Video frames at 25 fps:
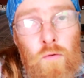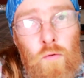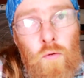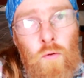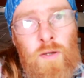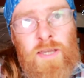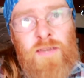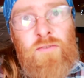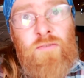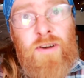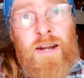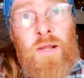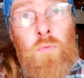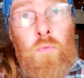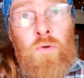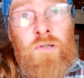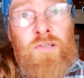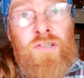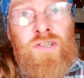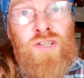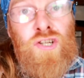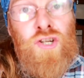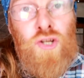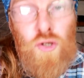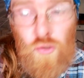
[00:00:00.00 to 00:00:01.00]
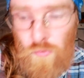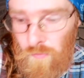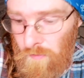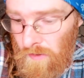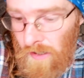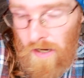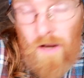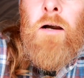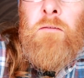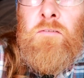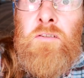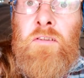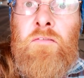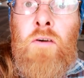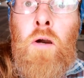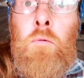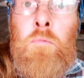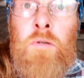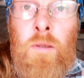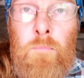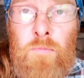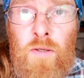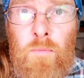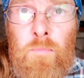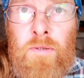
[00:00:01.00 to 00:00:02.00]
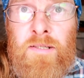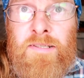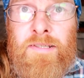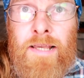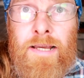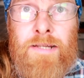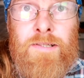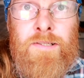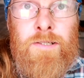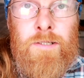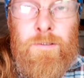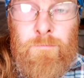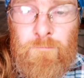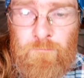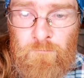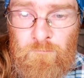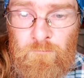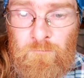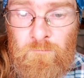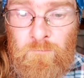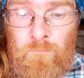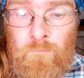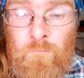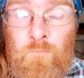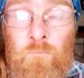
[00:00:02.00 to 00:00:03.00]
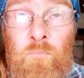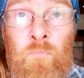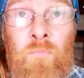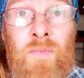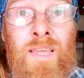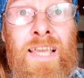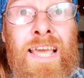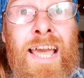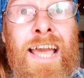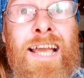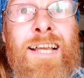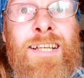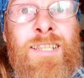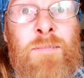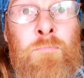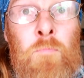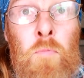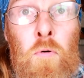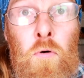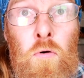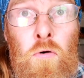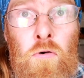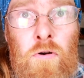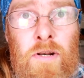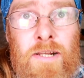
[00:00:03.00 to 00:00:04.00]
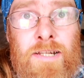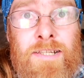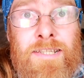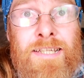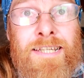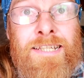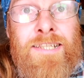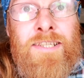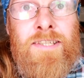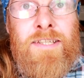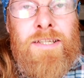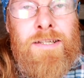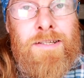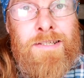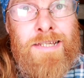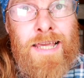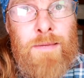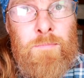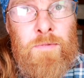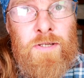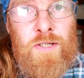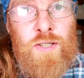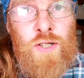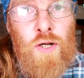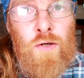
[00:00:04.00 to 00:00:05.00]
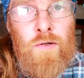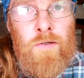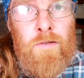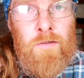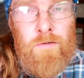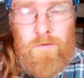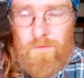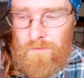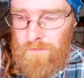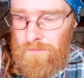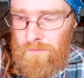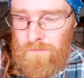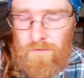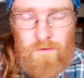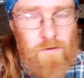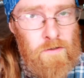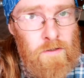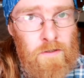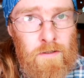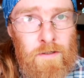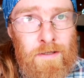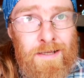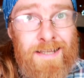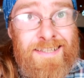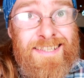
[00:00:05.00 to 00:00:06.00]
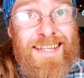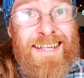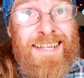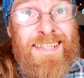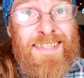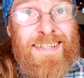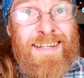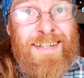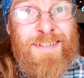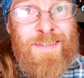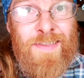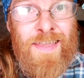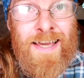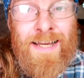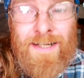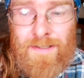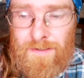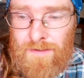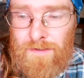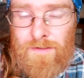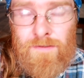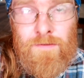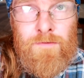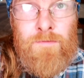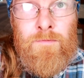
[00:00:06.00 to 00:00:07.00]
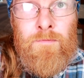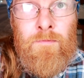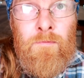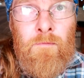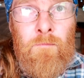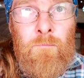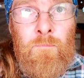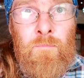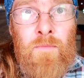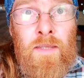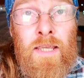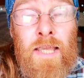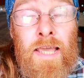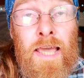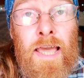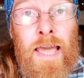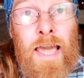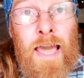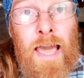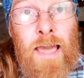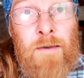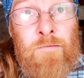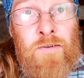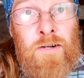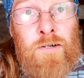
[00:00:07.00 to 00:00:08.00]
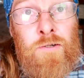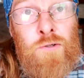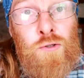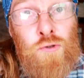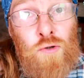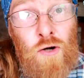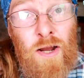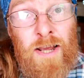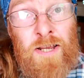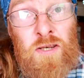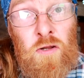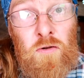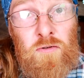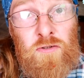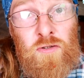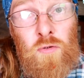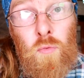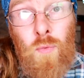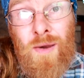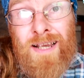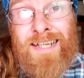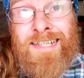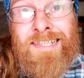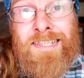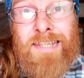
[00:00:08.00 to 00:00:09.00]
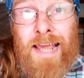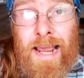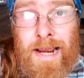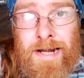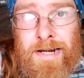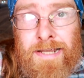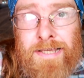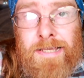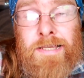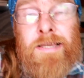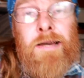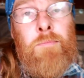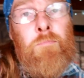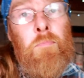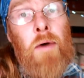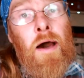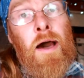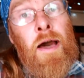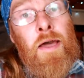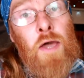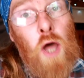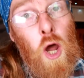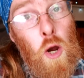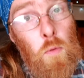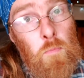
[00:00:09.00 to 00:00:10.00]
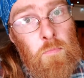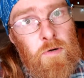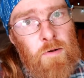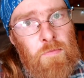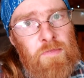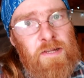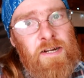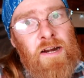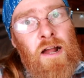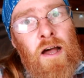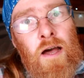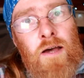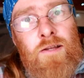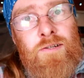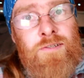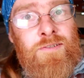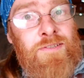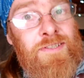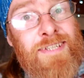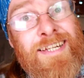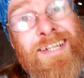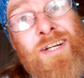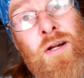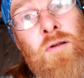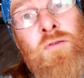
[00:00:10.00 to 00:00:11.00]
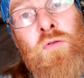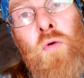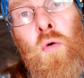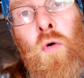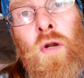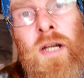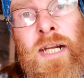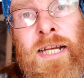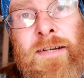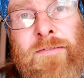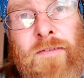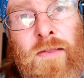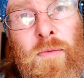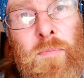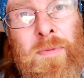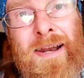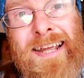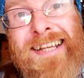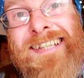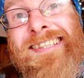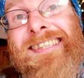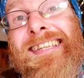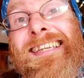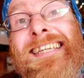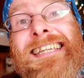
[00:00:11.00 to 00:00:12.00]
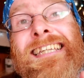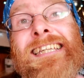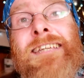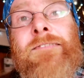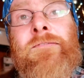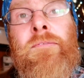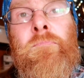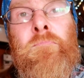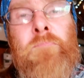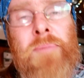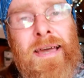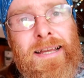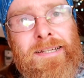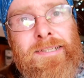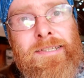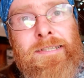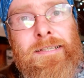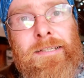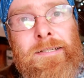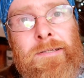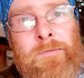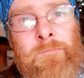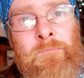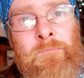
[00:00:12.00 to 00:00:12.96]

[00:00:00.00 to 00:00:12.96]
All you really want to do after you've opened up your Passata is pour it into your demijohn. As easy as that. If you can try not to waste any by opening up the cartons and it goes all over the place, even better.